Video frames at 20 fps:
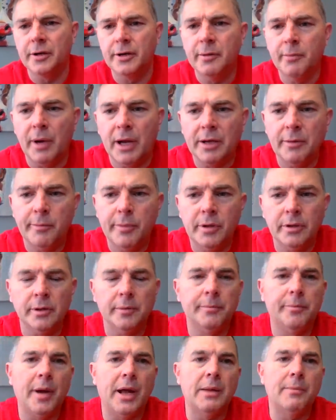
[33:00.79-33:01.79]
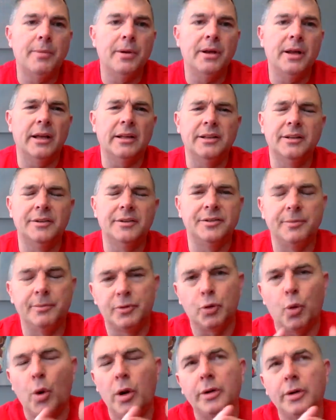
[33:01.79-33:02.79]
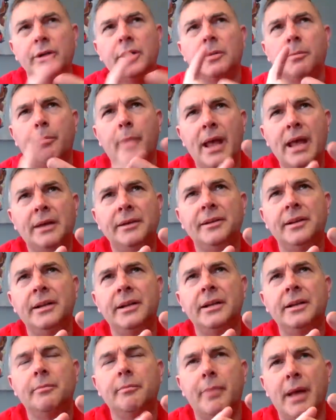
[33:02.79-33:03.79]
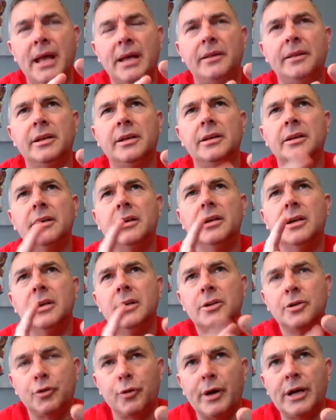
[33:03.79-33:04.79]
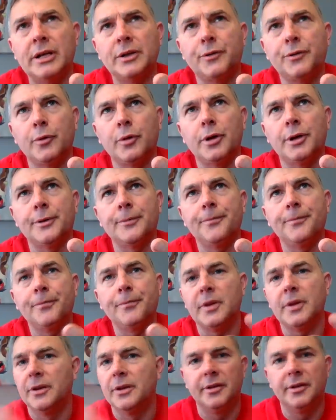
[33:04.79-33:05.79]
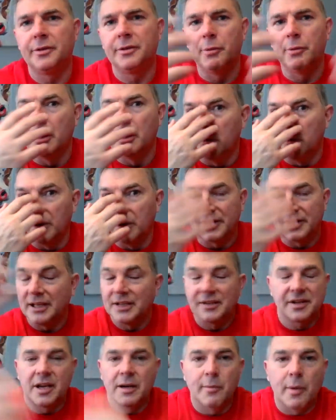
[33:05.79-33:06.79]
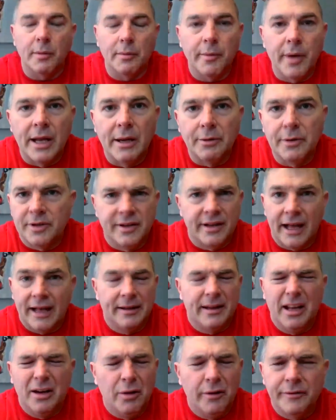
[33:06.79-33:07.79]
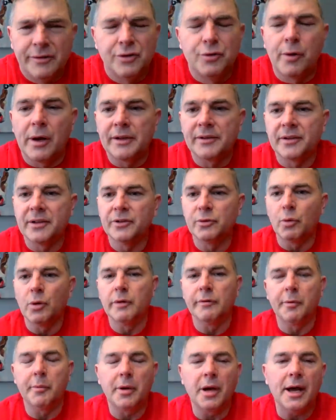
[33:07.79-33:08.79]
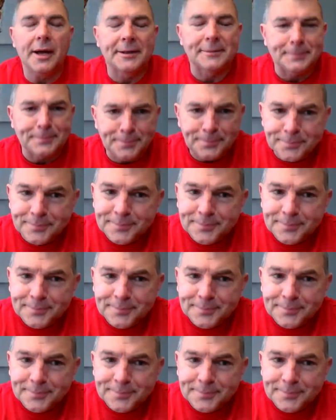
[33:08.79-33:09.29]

He might be able to pipe in. Uh, there's toileting, bathing, bathing, transferring, three other ones I just can't remember. But anyway, I don't know if dressing is one of them or not.